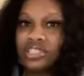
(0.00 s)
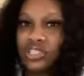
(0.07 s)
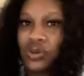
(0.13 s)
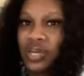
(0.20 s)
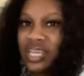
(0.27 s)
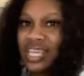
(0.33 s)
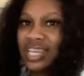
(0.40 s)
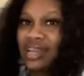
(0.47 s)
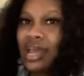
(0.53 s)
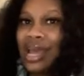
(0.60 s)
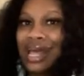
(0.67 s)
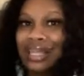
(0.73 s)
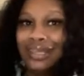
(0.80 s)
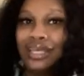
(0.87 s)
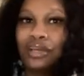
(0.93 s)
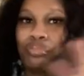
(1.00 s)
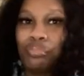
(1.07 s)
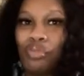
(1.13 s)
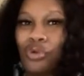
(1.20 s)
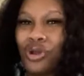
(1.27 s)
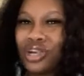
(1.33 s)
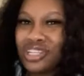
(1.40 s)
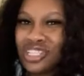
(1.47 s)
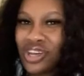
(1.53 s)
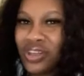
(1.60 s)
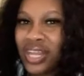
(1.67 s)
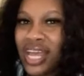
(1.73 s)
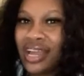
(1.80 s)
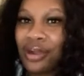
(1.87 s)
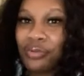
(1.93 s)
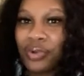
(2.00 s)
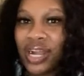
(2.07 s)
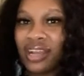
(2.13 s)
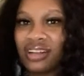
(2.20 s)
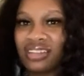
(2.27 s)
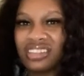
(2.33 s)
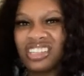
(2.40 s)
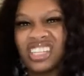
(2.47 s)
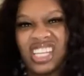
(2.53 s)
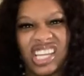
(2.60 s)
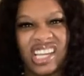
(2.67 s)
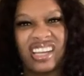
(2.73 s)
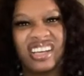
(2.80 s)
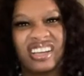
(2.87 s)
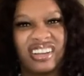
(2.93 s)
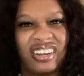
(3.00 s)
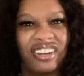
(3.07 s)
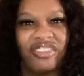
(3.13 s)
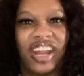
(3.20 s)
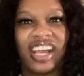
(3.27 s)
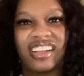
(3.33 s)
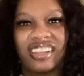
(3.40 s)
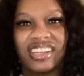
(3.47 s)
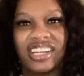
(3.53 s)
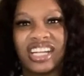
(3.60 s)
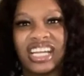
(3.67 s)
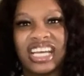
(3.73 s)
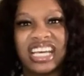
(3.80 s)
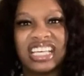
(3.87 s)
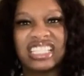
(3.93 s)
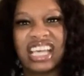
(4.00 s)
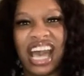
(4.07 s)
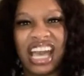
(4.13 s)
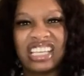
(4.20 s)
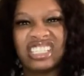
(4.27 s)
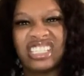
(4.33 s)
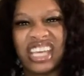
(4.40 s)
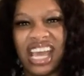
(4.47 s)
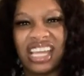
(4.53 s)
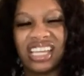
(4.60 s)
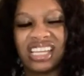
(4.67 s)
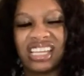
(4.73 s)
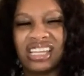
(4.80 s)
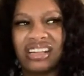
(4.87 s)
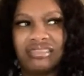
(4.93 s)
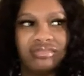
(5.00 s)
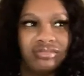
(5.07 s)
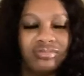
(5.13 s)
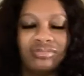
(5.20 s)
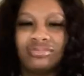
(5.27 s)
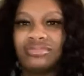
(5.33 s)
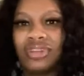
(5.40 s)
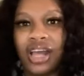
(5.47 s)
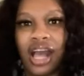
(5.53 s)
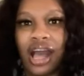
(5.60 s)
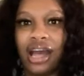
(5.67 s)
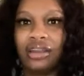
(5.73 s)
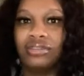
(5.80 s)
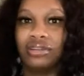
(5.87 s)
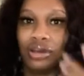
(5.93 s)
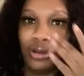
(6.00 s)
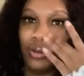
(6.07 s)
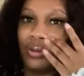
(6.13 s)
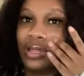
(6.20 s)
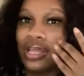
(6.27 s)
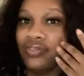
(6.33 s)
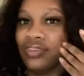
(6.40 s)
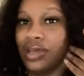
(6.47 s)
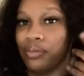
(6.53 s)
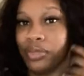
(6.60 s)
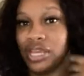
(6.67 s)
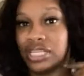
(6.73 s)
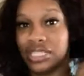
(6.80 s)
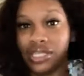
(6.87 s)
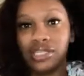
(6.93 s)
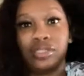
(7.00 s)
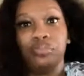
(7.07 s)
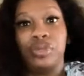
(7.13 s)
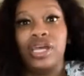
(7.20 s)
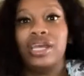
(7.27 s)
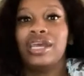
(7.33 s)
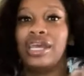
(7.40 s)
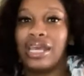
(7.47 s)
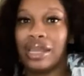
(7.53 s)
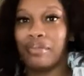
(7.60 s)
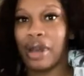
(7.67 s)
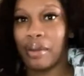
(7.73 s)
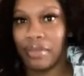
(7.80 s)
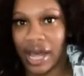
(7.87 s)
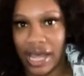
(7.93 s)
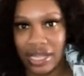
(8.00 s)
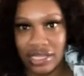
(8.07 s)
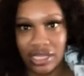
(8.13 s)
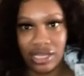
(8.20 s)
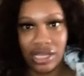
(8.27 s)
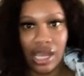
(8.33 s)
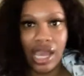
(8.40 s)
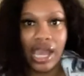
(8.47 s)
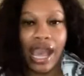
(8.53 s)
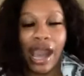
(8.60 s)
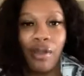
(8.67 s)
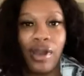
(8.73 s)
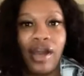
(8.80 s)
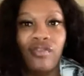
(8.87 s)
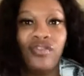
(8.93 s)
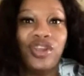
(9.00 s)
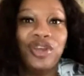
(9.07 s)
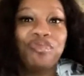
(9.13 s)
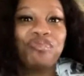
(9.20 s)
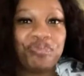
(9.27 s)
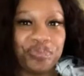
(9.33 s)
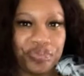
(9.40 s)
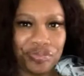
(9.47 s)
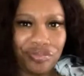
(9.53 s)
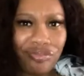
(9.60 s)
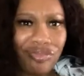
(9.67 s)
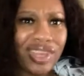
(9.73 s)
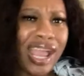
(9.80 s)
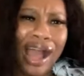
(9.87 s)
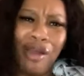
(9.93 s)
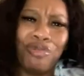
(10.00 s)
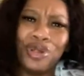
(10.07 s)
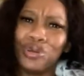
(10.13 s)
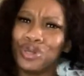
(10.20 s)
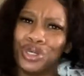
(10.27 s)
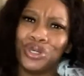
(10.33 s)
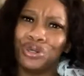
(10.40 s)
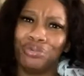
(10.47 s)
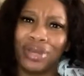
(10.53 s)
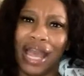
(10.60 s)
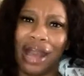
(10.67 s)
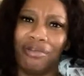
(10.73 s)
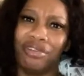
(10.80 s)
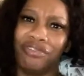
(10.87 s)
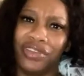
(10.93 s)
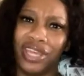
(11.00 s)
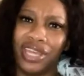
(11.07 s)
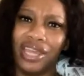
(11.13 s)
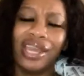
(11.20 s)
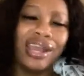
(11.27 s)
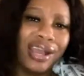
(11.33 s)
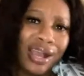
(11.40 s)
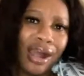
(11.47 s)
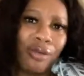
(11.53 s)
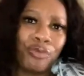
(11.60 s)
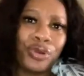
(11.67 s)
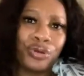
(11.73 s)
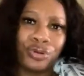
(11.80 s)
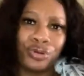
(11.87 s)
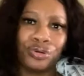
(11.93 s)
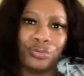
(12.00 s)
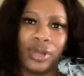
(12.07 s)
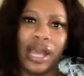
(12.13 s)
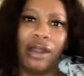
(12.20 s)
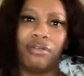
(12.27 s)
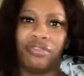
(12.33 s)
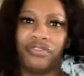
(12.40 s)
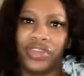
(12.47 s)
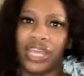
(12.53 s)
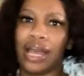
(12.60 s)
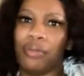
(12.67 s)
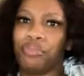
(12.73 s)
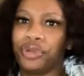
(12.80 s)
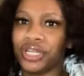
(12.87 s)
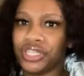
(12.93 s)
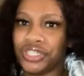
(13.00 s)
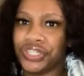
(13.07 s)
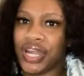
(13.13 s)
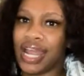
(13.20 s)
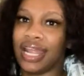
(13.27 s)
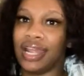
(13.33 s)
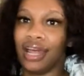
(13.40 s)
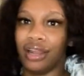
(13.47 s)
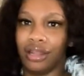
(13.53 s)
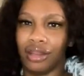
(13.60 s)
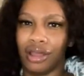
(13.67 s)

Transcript: so it can look more so like a regular size jacket. I don't know if that makes sense, but in my mind it did. However, I'm real cool with how it fit. I'm pretty sure I got a